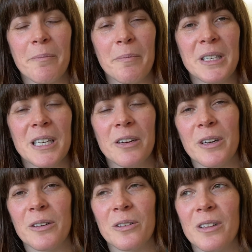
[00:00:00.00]

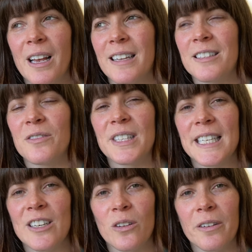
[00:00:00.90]
material and sort of
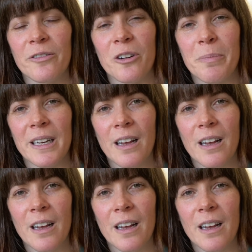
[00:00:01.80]
sitting on it for a bit.